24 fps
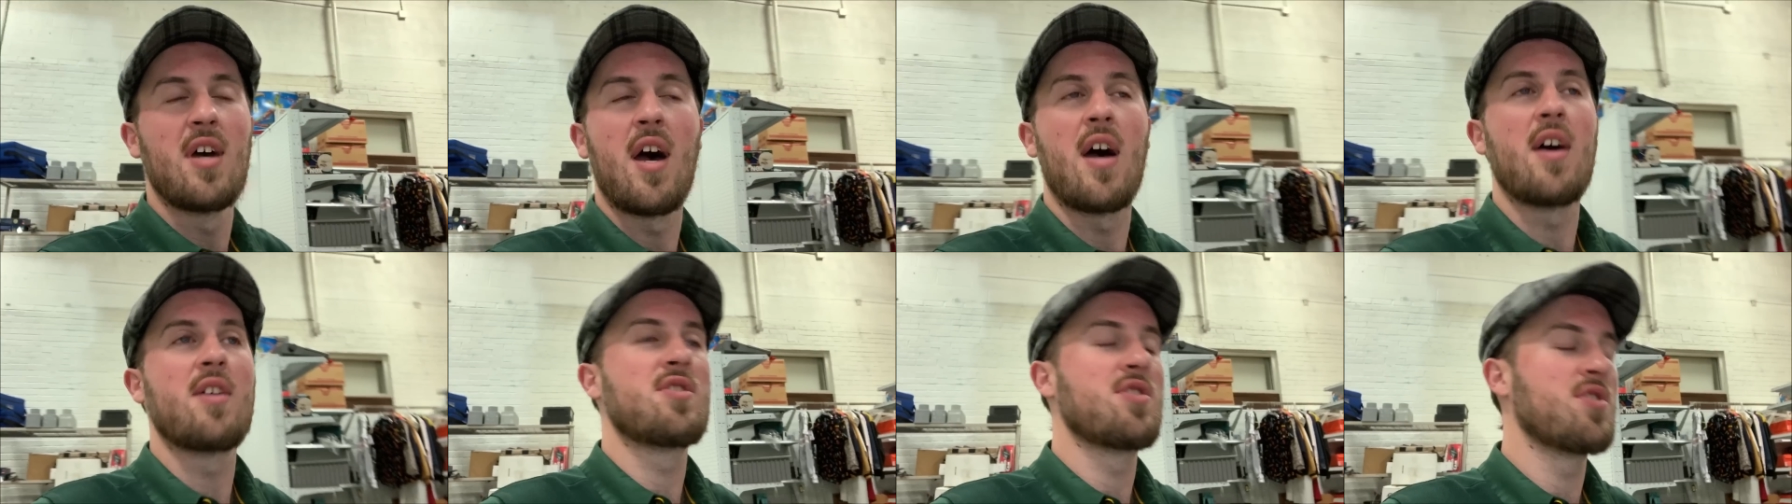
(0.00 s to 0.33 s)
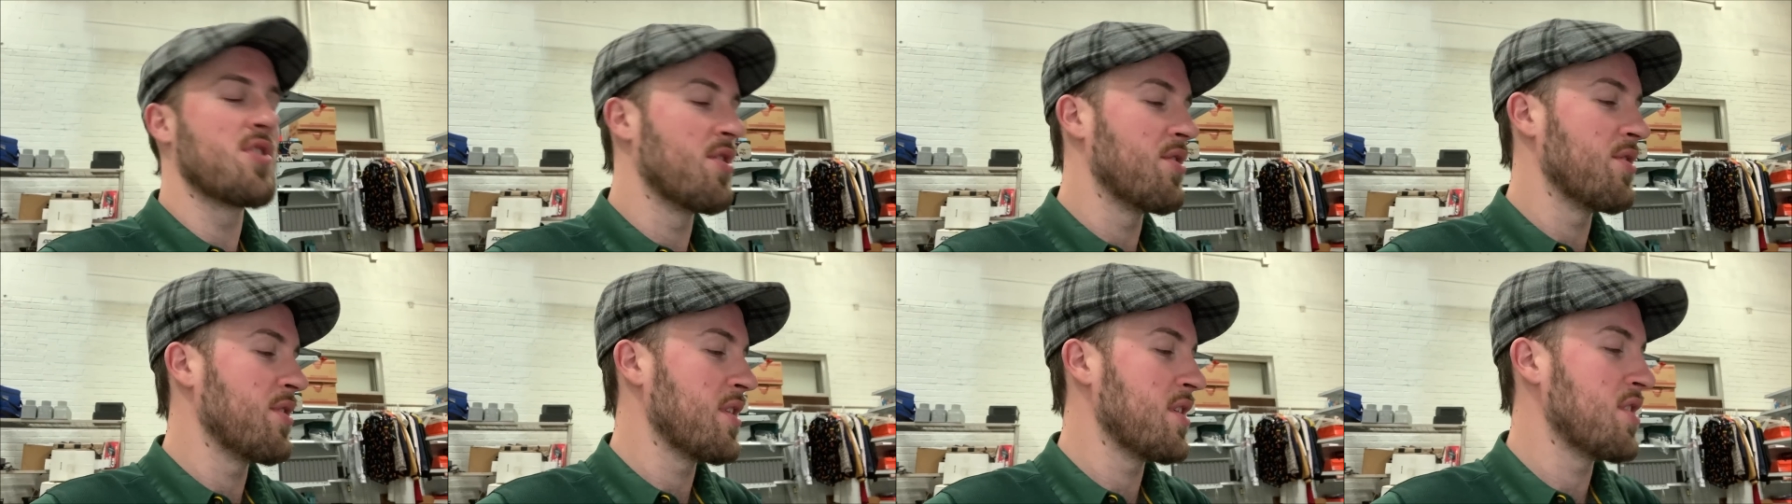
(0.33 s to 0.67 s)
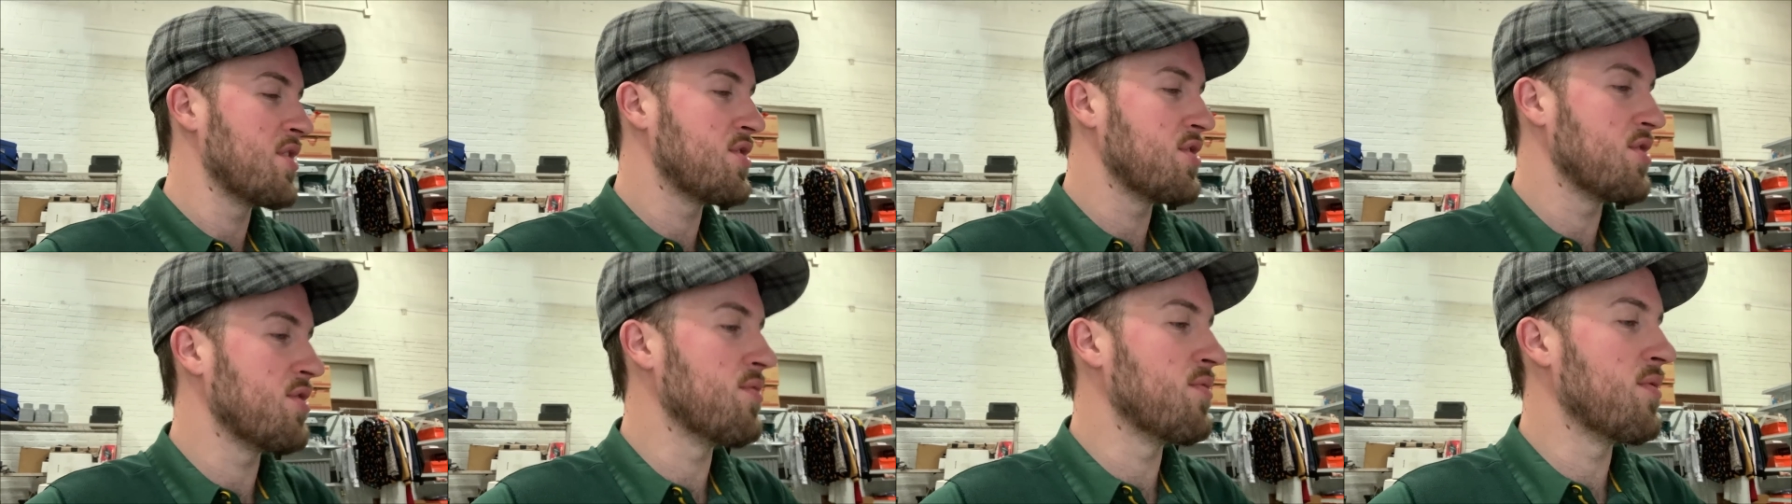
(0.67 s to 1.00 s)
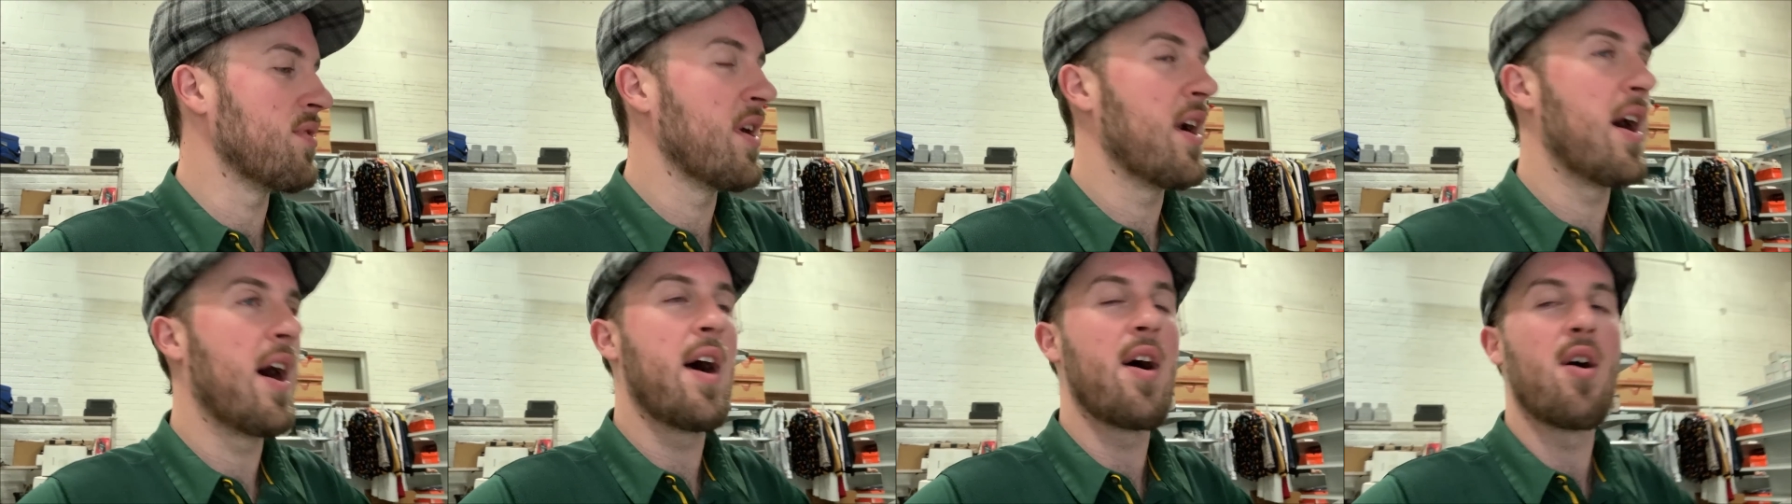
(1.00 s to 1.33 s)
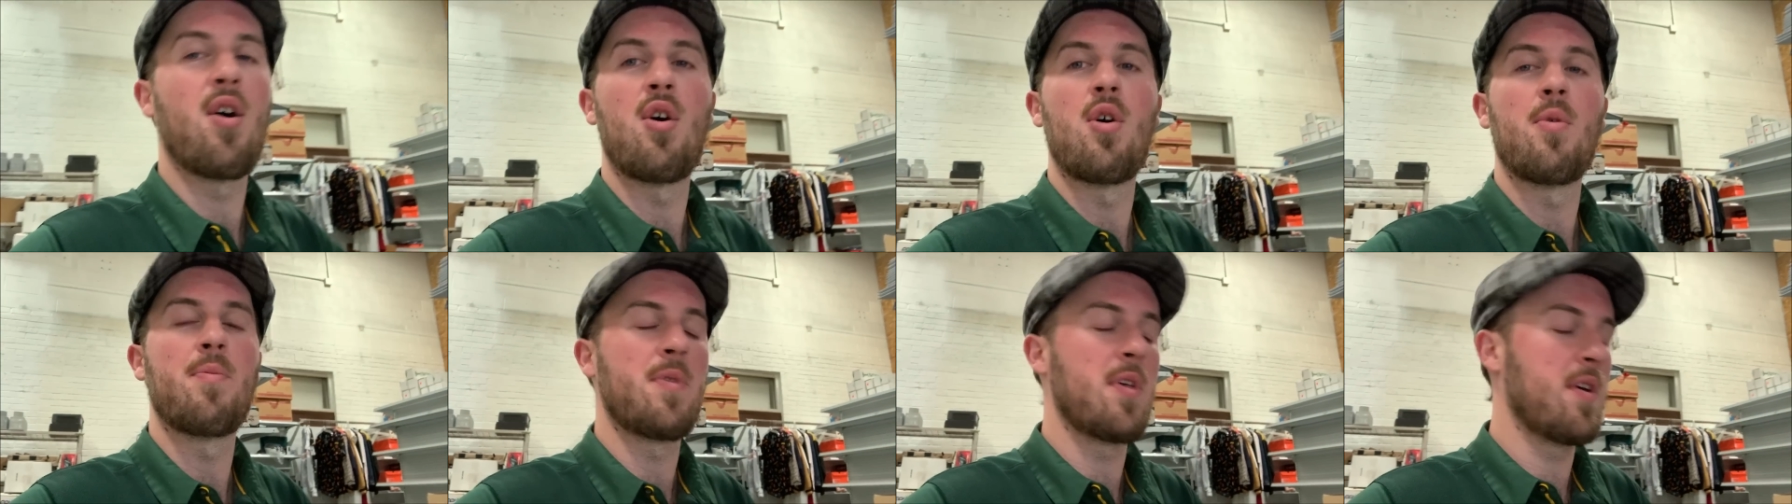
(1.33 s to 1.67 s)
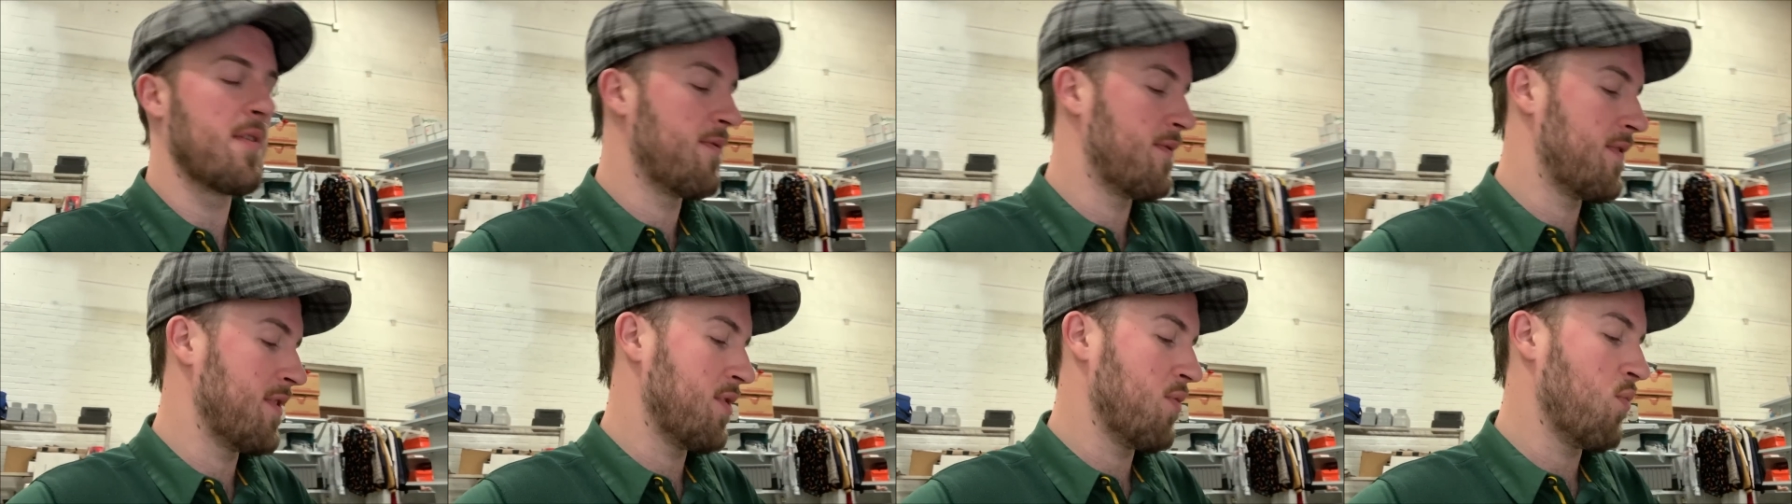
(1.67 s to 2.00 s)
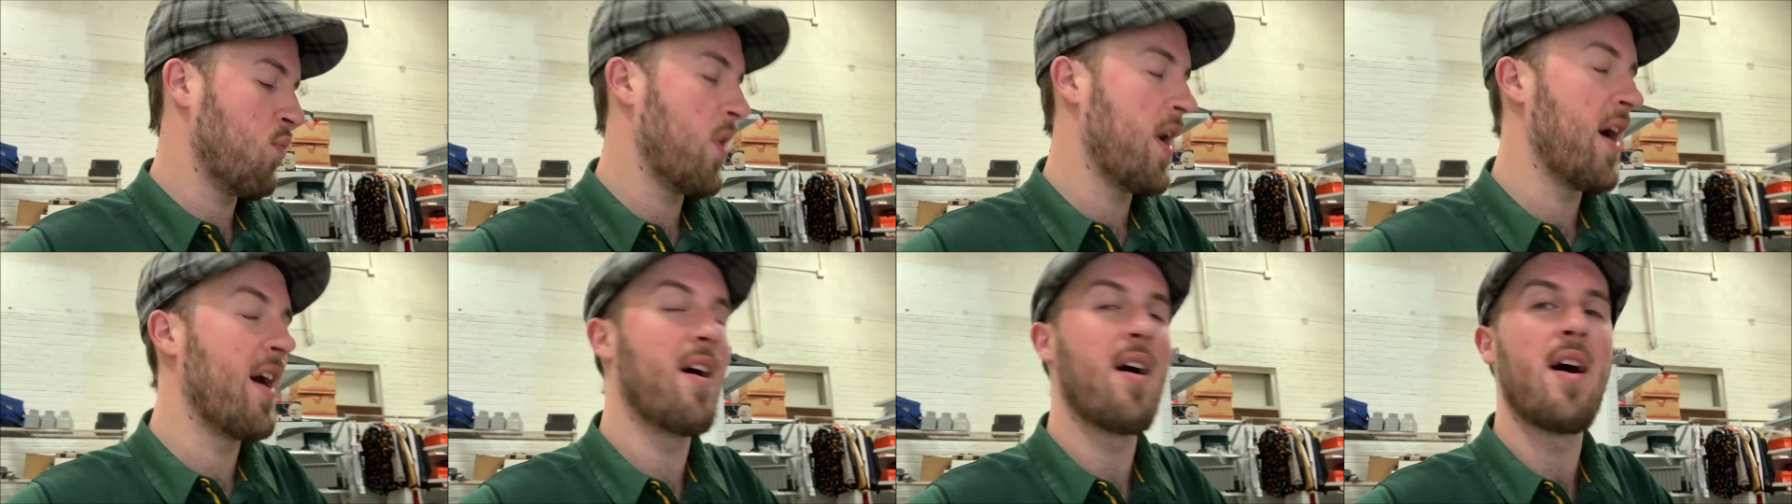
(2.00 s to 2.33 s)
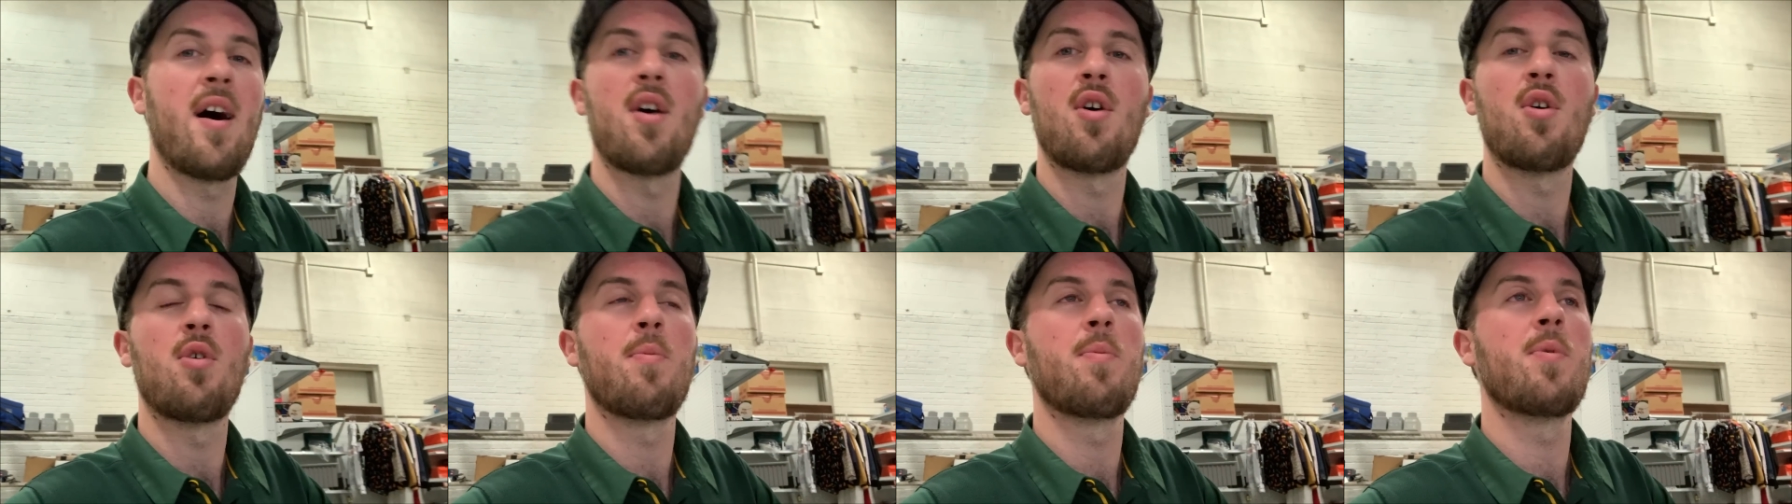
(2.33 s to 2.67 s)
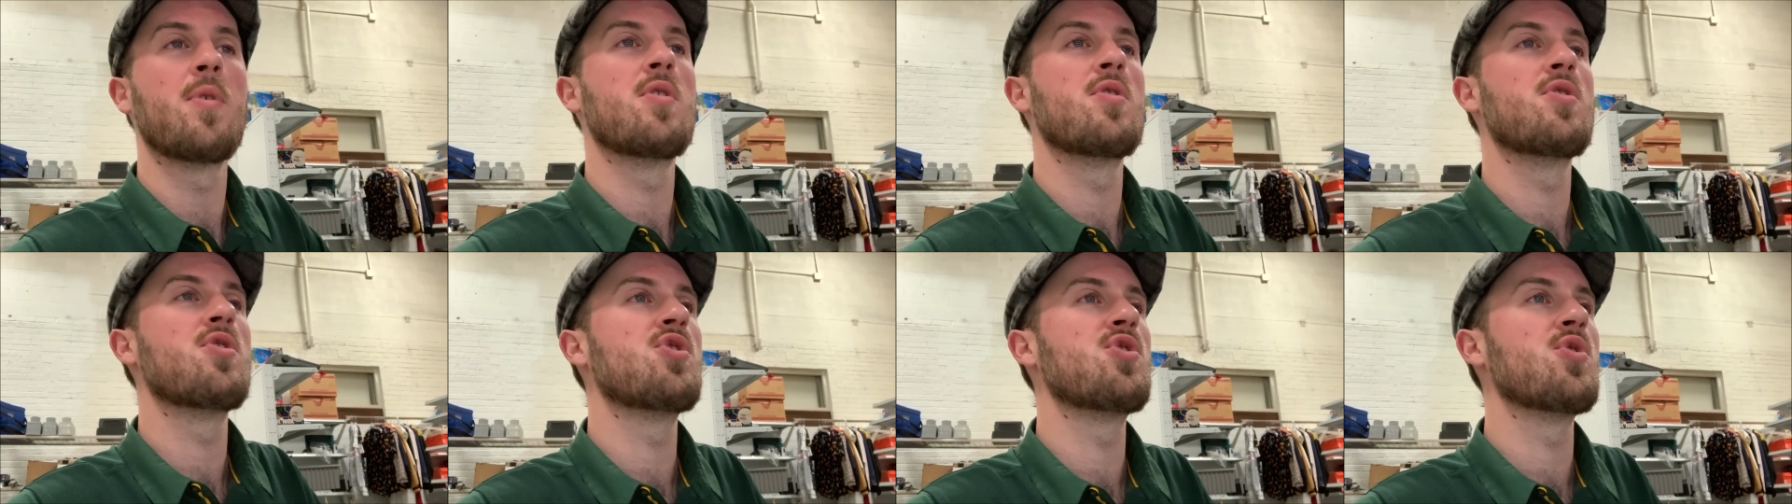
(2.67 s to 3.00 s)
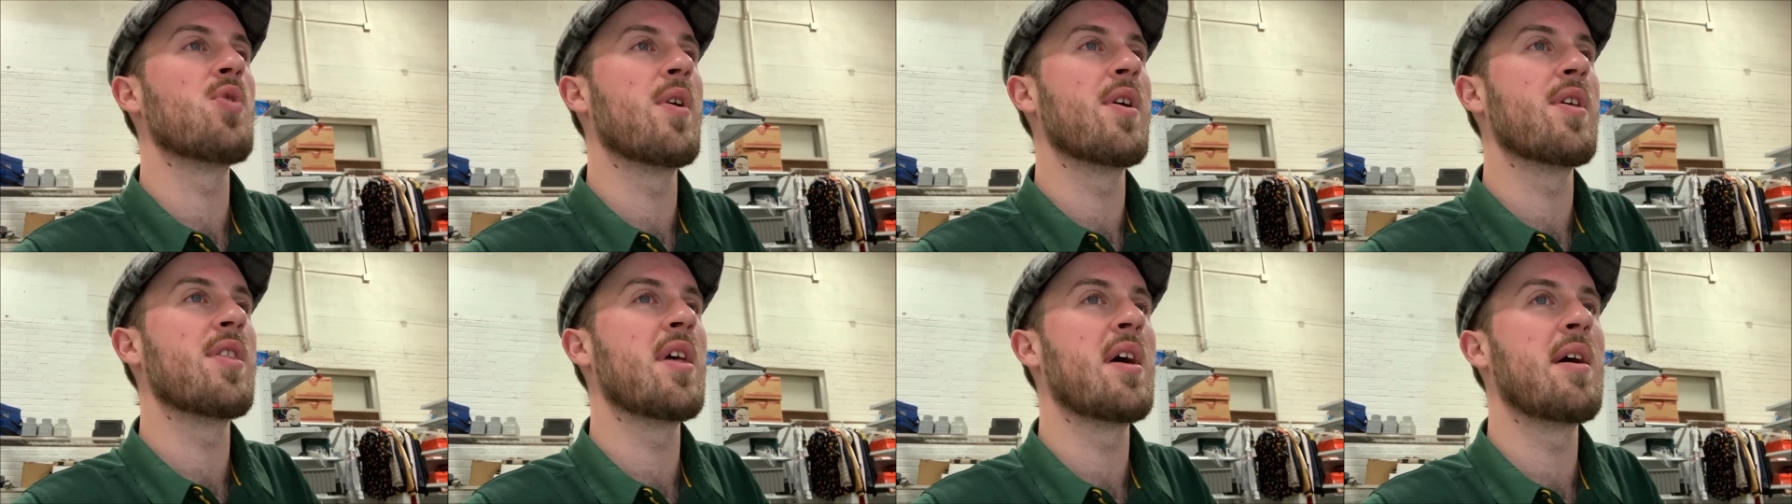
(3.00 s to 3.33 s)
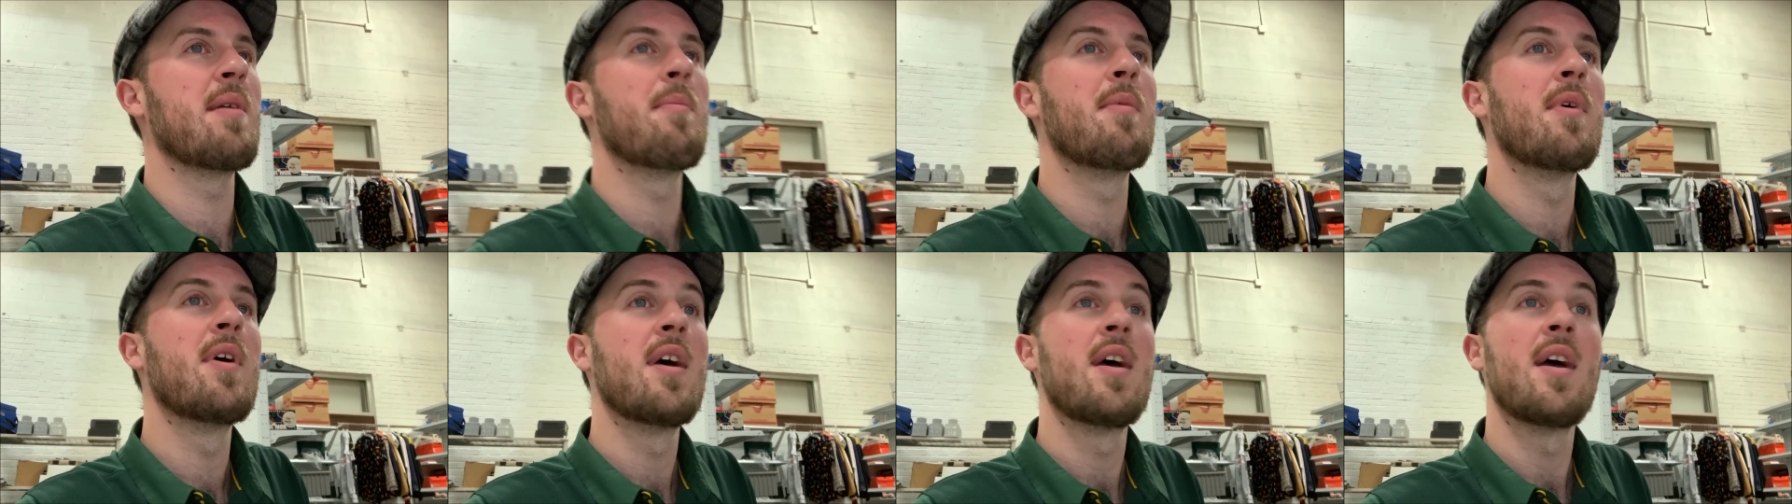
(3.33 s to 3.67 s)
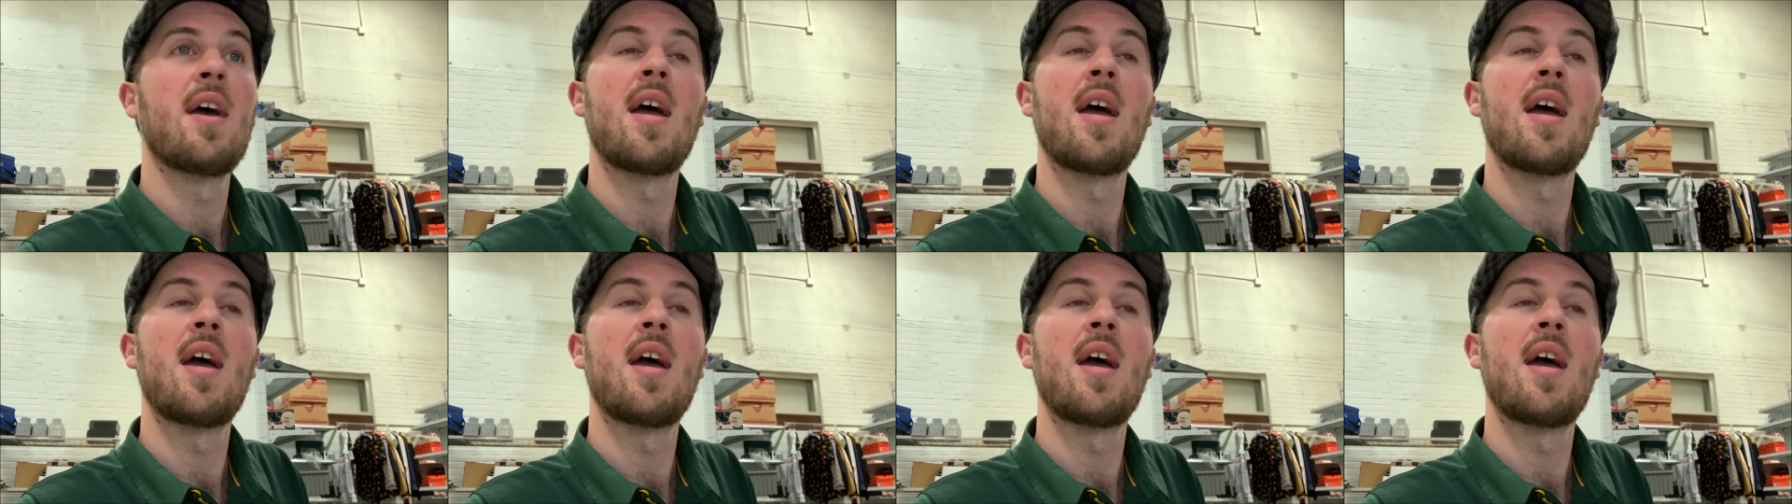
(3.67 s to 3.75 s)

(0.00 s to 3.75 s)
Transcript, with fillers: I certainly do. I hope they fit well. I hope you enjoy them.